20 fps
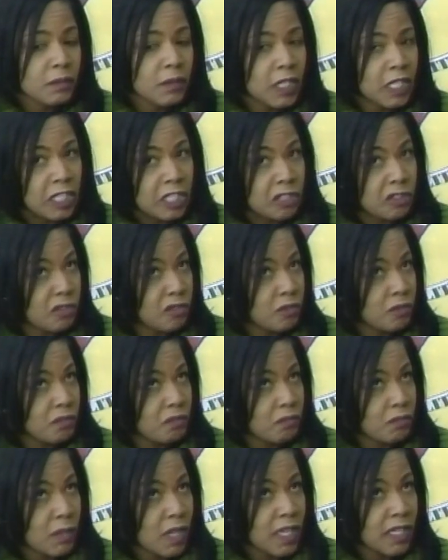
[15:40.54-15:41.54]
each,
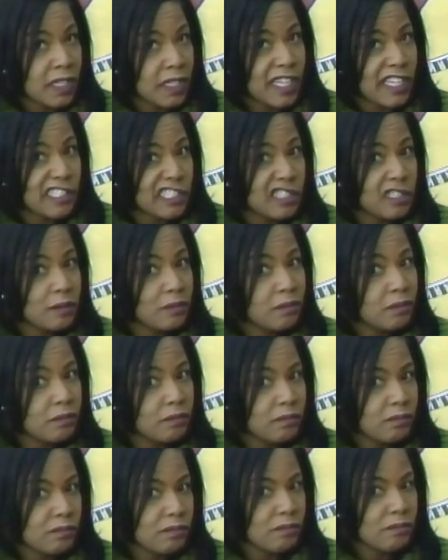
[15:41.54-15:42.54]
I guess,
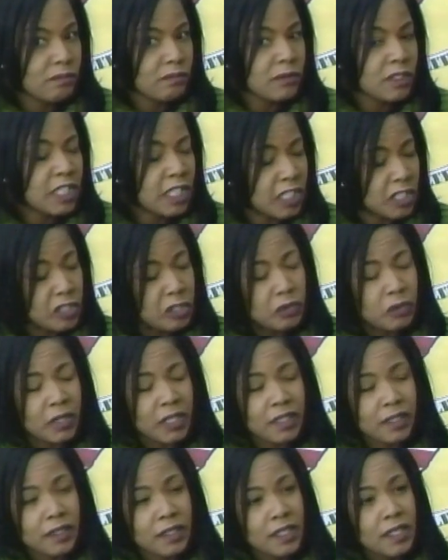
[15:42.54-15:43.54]

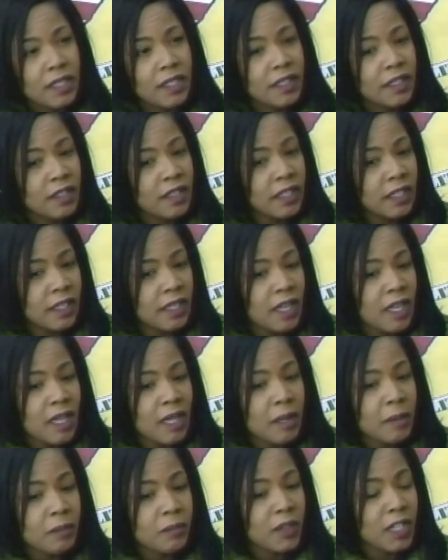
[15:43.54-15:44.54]
district,
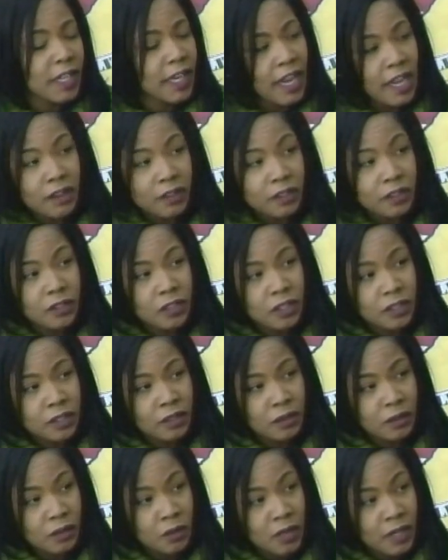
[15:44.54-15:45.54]

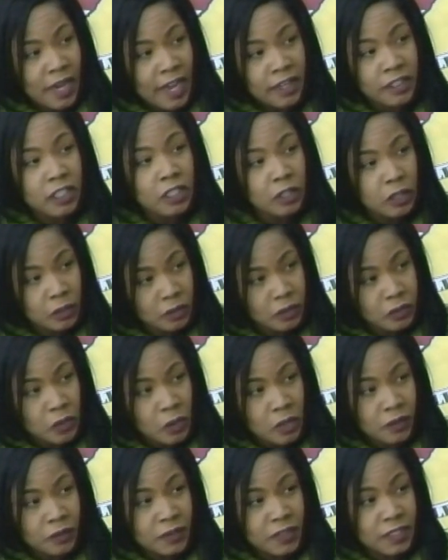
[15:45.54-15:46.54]
the county clerk's
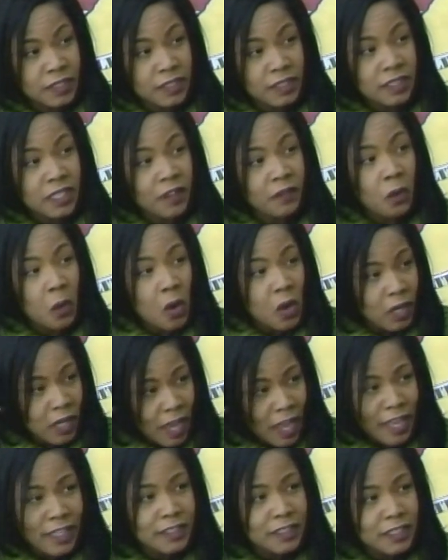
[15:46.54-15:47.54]
offices have all
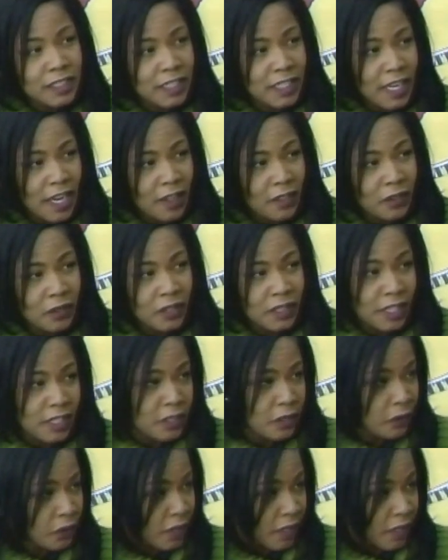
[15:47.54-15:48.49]
gotten together, and I know